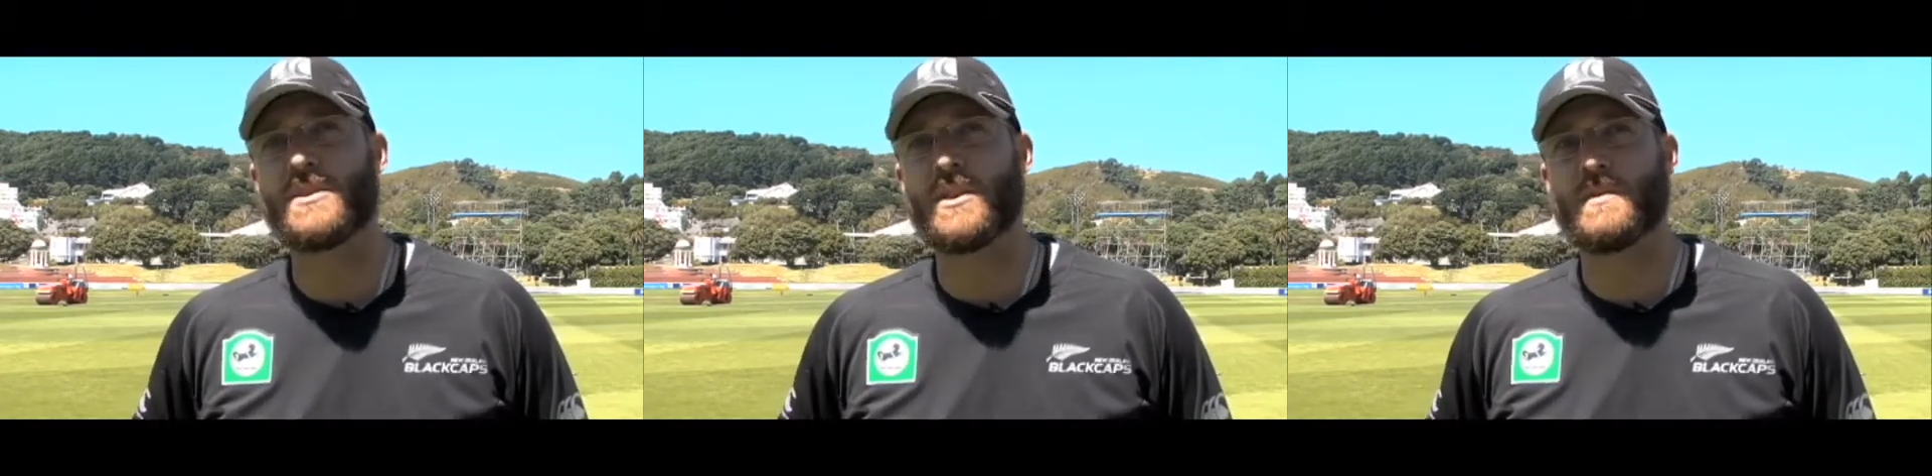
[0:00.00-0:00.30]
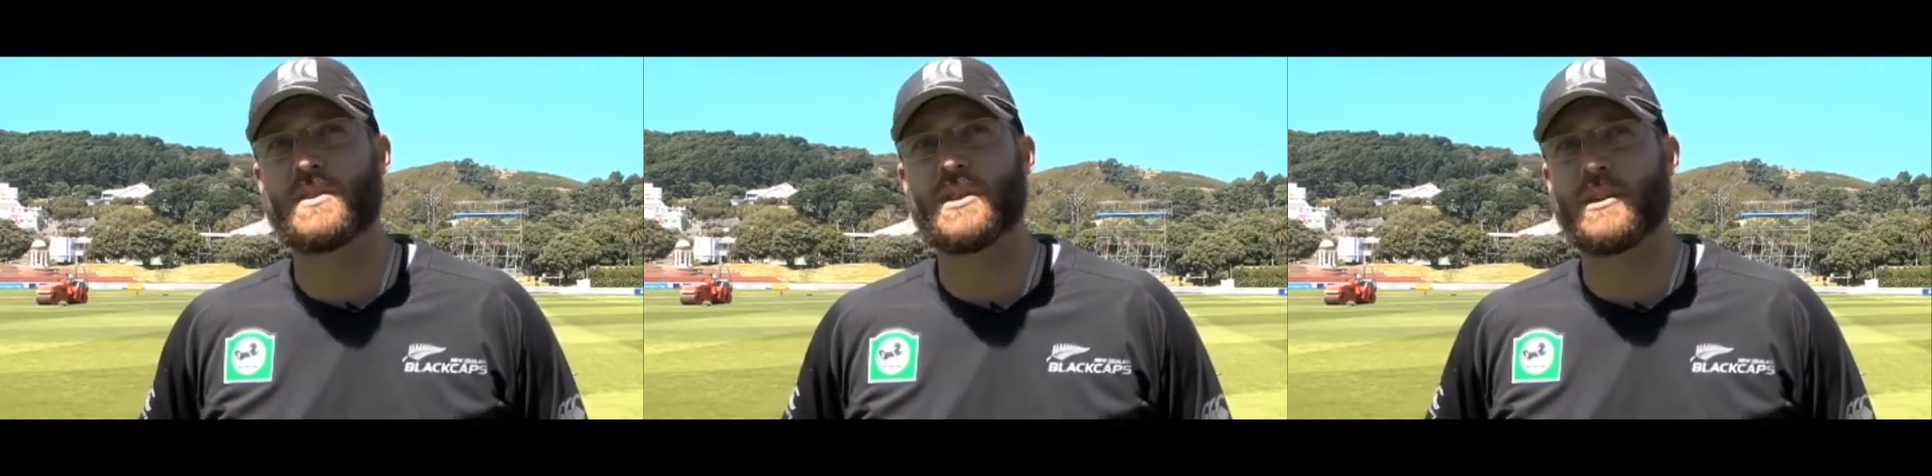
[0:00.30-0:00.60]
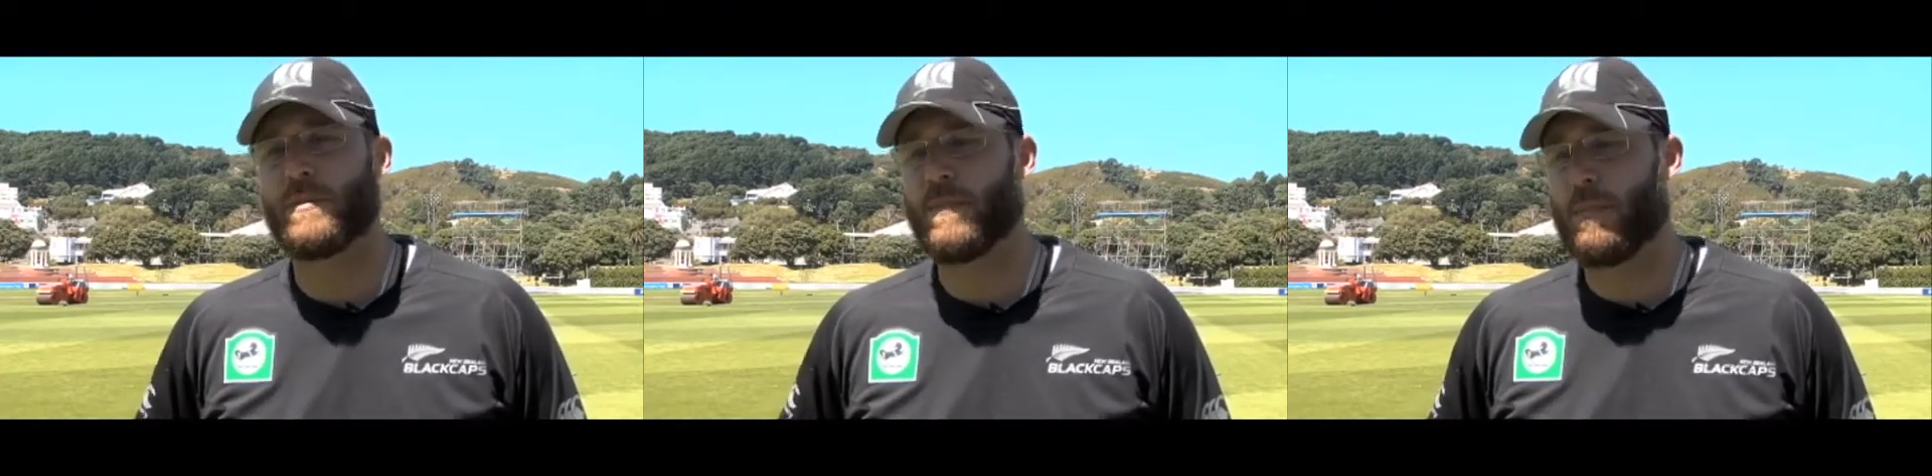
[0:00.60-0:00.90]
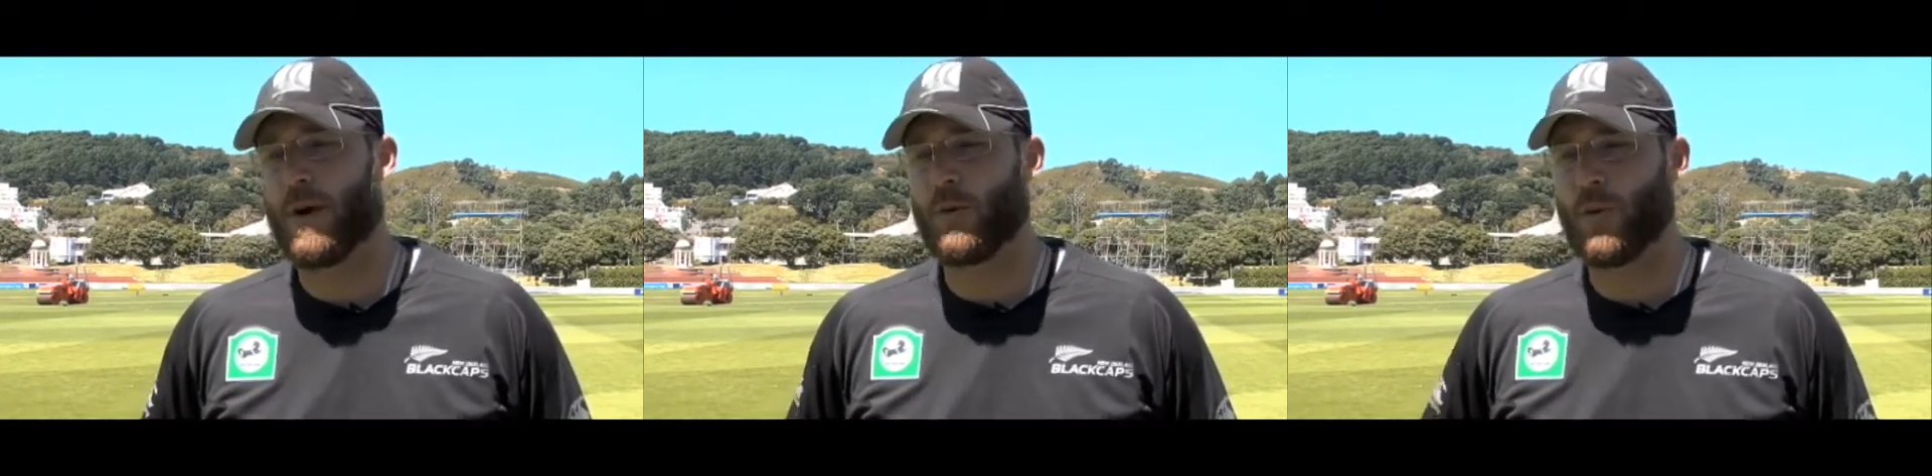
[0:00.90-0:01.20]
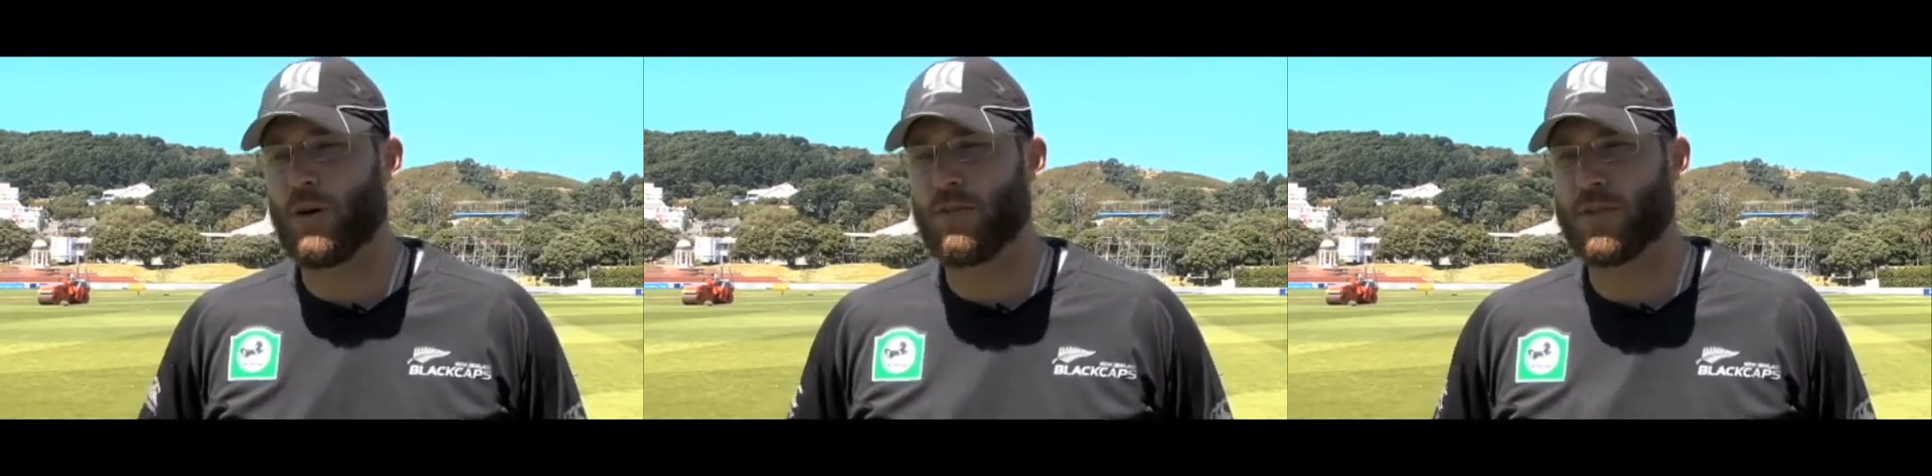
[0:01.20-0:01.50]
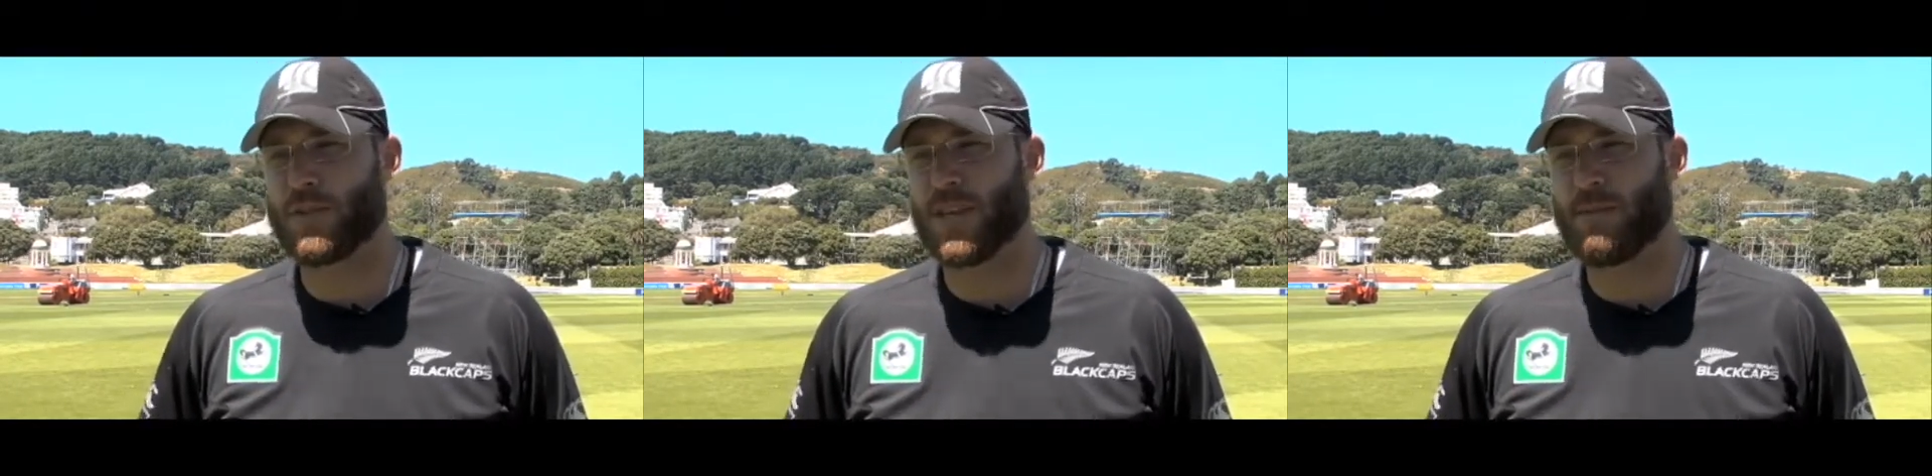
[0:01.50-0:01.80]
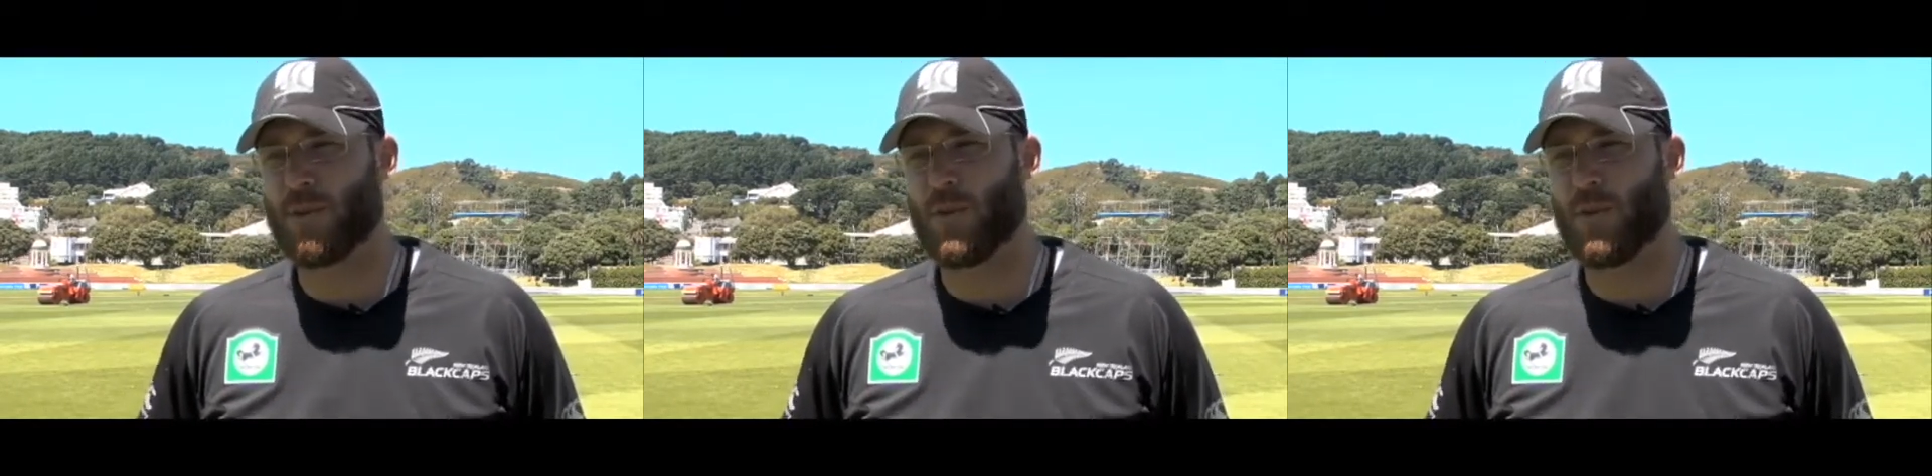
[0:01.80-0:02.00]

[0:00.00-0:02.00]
is obviously going to bode well for the team that